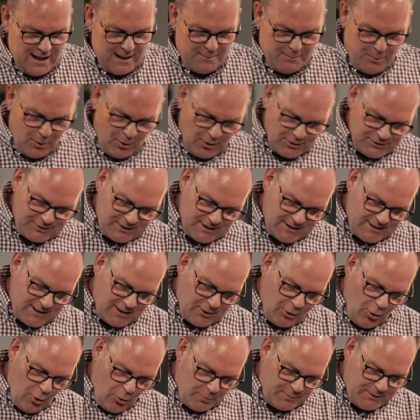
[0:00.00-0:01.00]
And Paul says
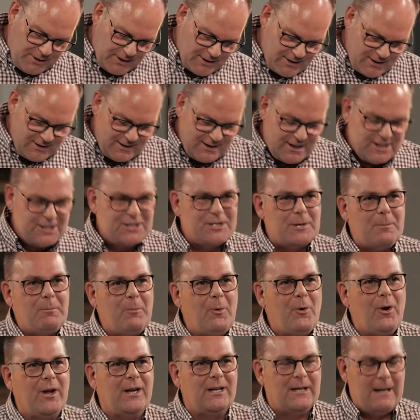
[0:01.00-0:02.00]
that hope doesn't
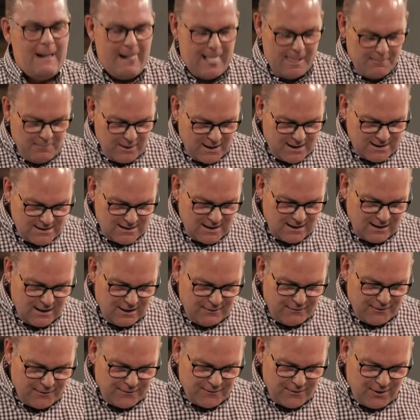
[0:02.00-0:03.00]
disappoint because the
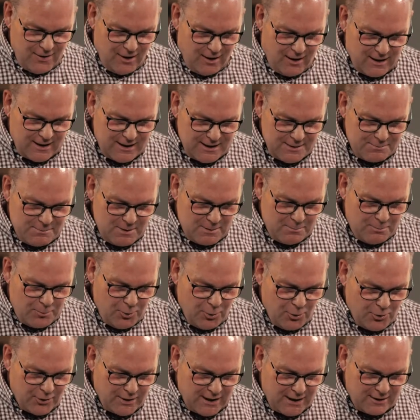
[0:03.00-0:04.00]
love of God has been
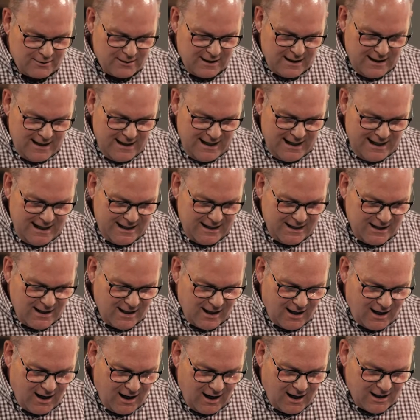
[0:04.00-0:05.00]
poured out in
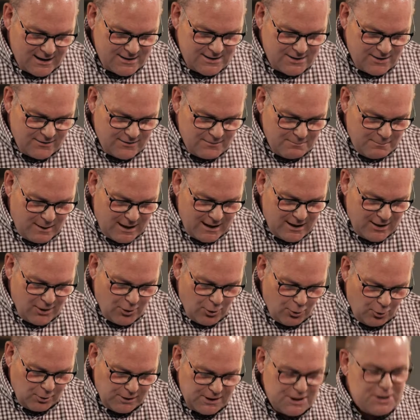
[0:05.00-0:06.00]
the hearts by
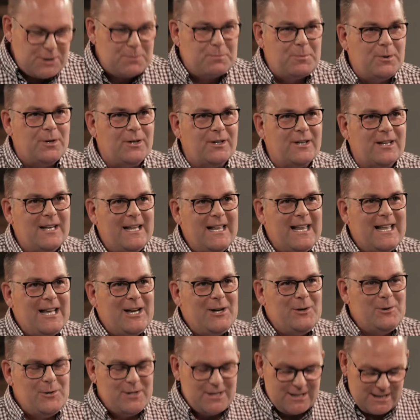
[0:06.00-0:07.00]
the Holy Spirit
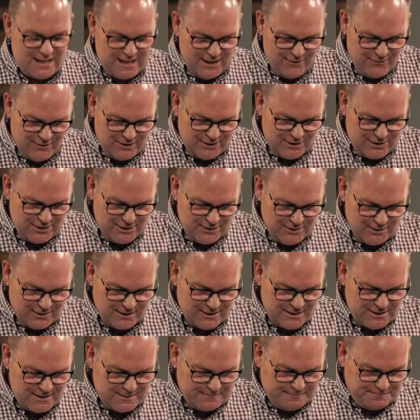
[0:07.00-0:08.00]
who is given to
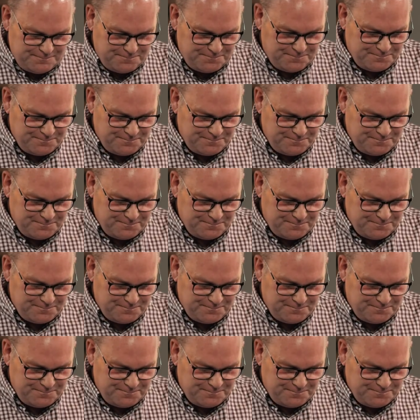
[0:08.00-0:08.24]
us.